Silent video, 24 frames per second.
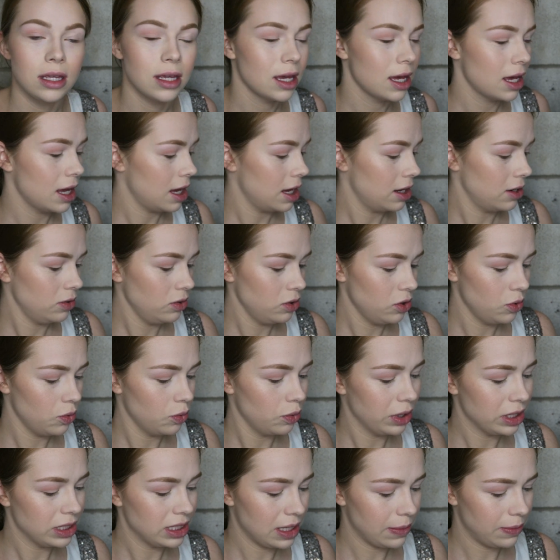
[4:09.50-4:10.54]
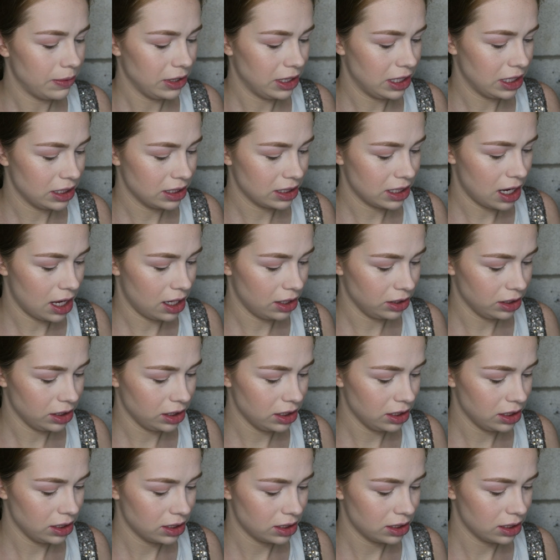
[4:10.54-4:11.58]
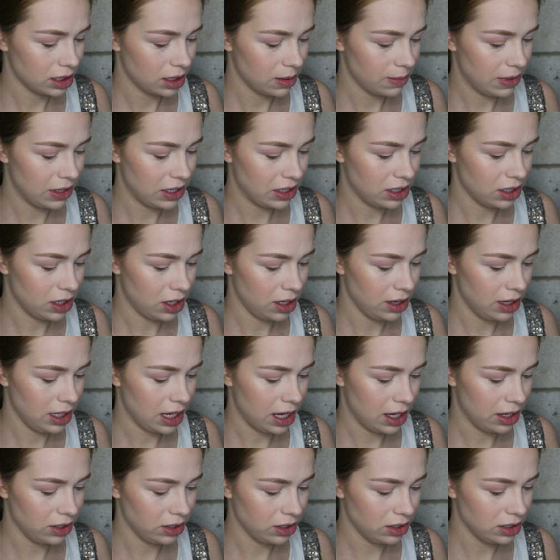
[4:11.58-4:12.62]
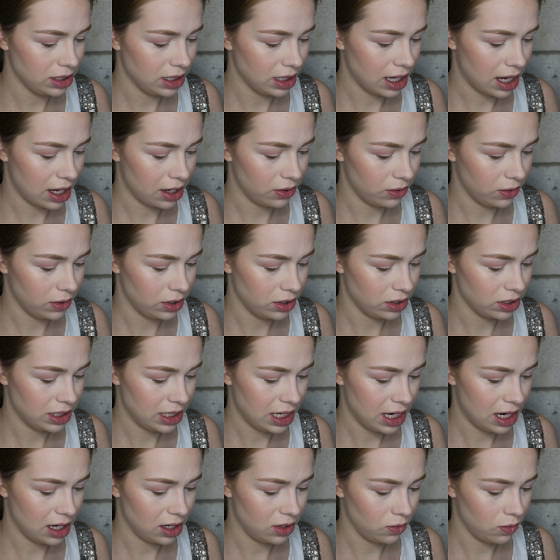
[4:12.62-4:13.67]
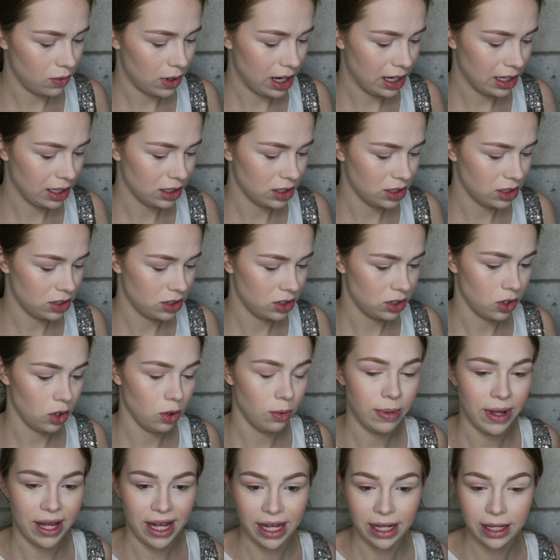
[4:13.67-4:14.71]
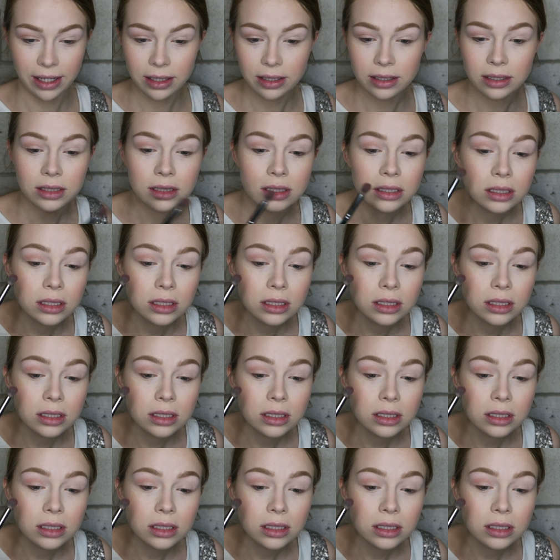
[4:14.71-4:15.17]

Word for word: yeah, I don't know what's up with this color compared to all the others. Like, I don't understand why it's so bad.